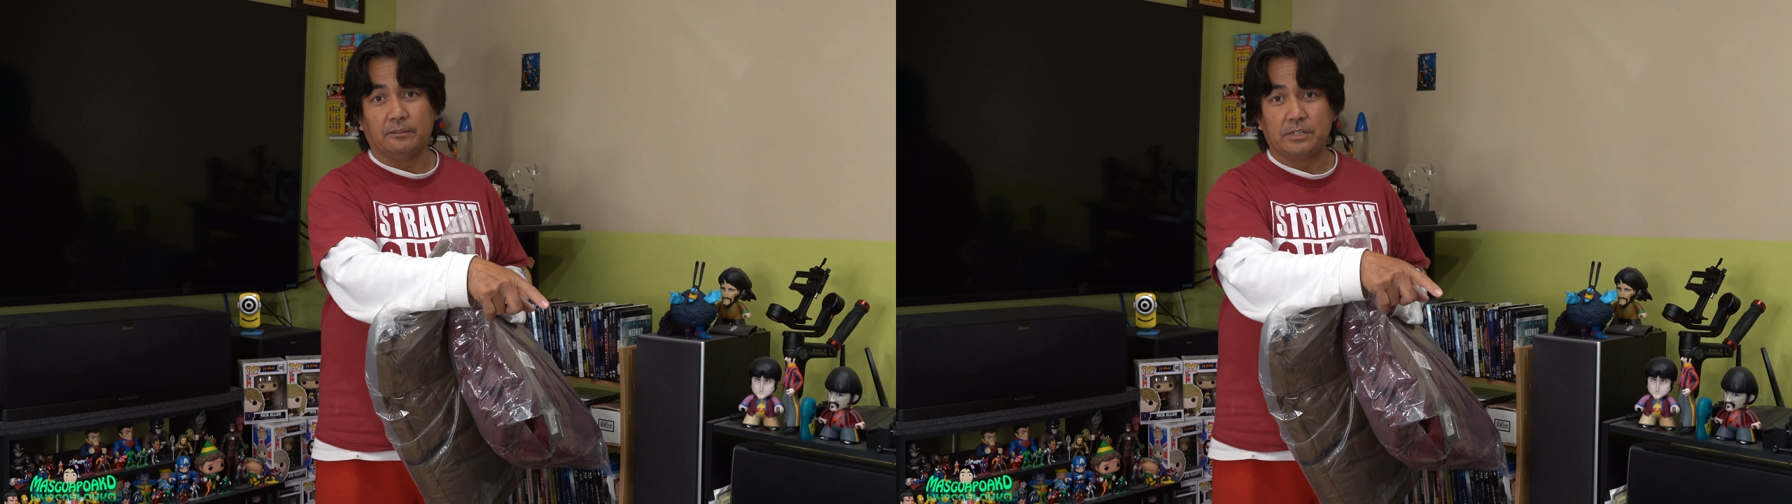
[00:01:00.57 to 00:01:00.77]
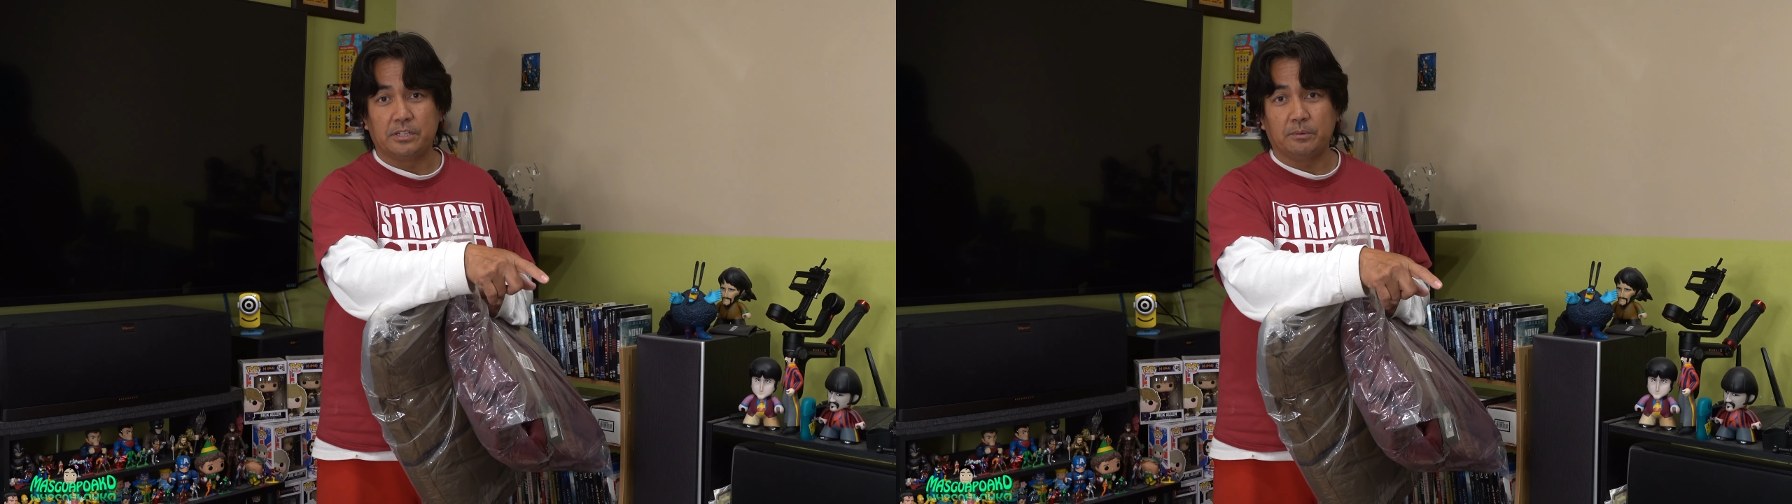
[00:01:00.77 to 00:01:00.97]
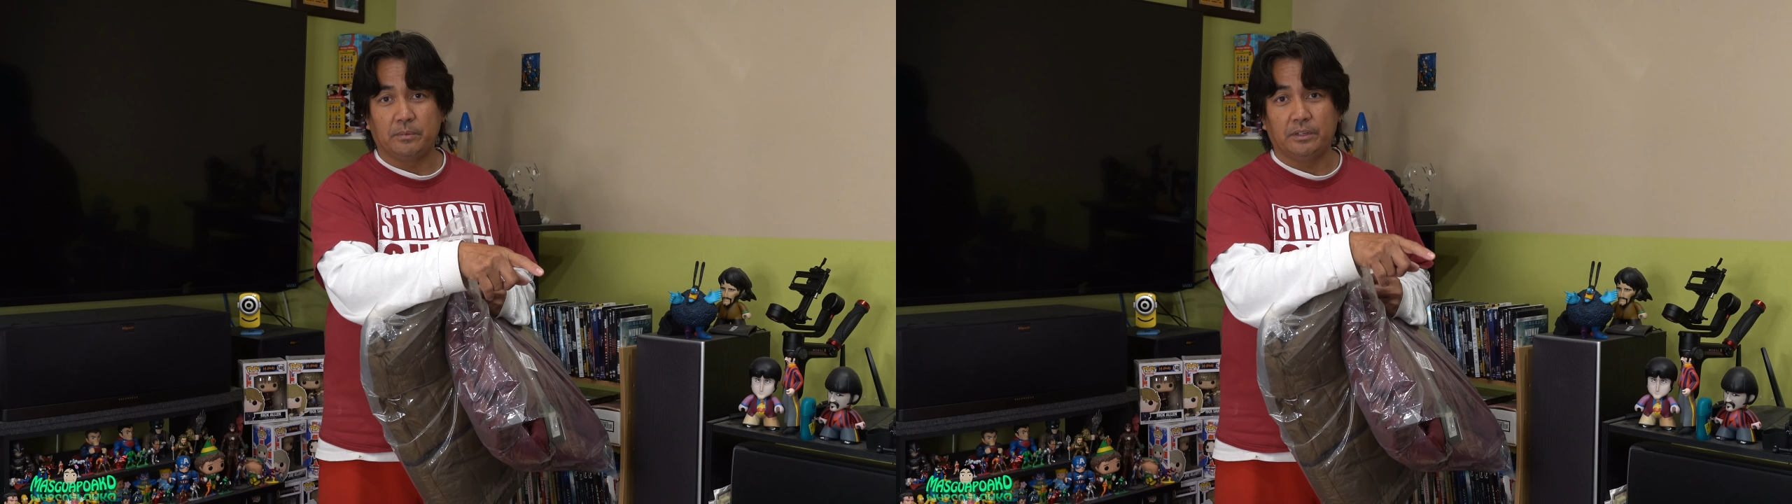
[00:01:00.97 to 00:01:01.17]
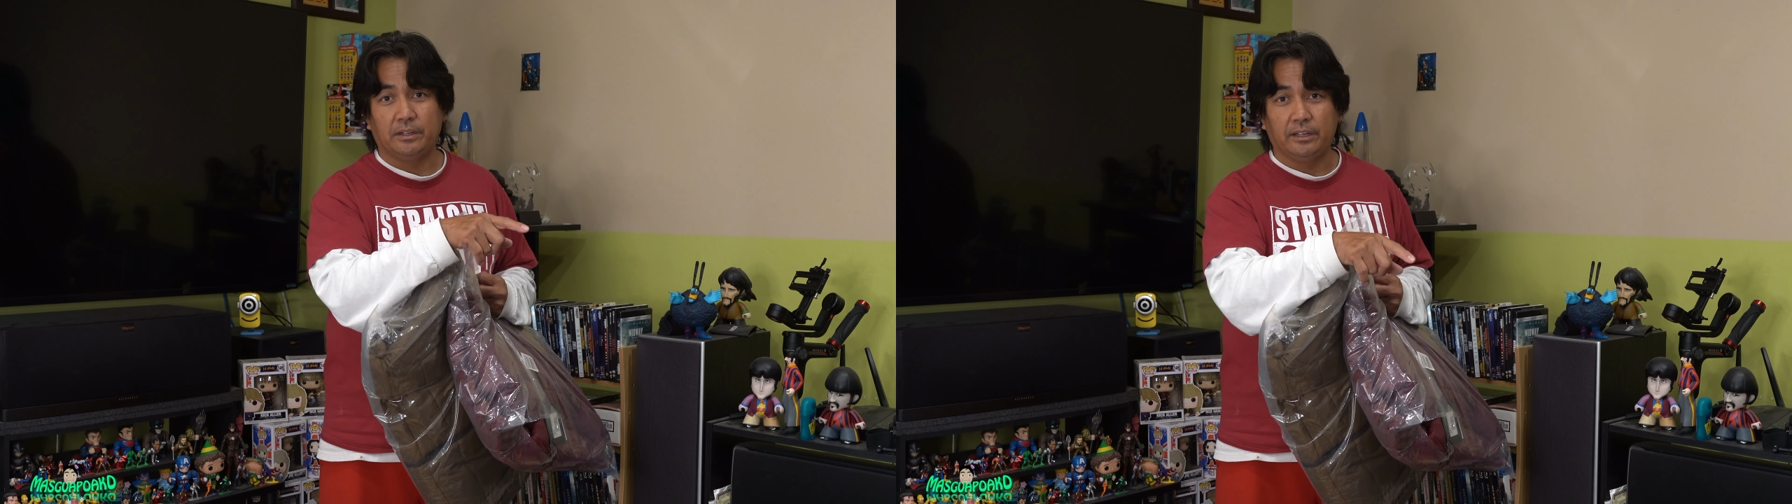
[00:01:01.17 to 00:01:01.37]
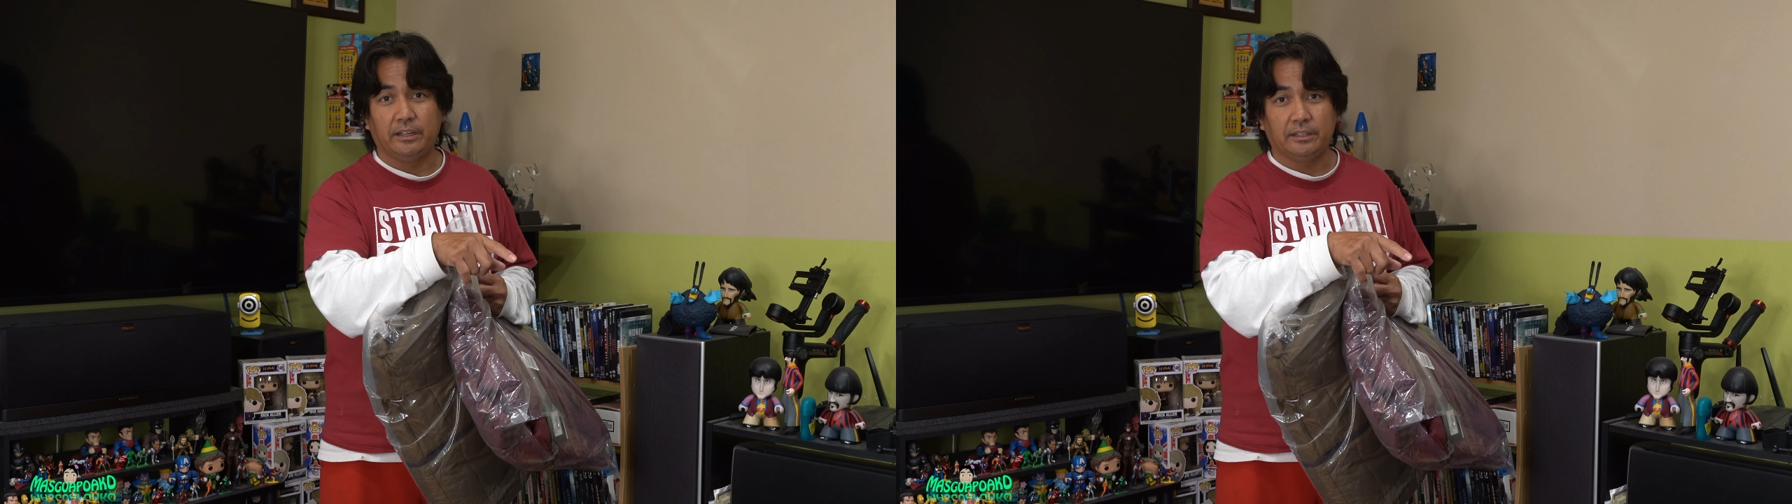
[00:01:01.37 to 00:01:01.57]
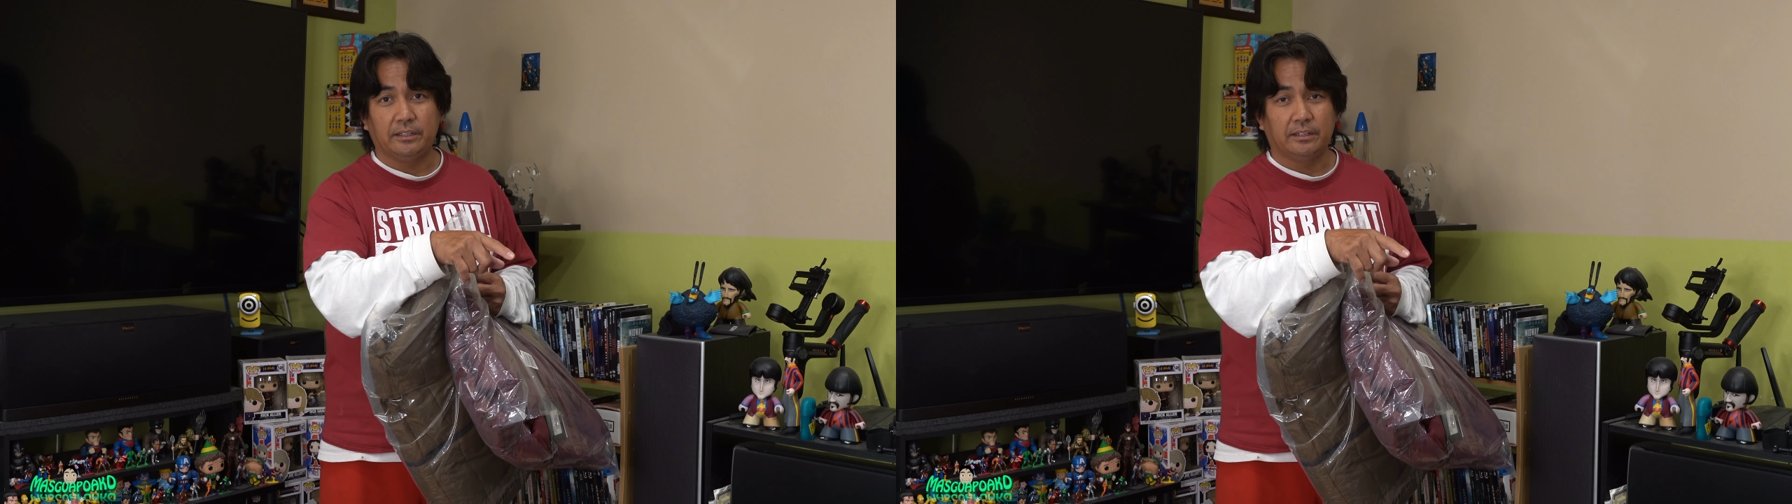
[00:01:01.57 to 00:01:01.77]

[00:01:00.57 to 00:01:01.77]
was shipped earlier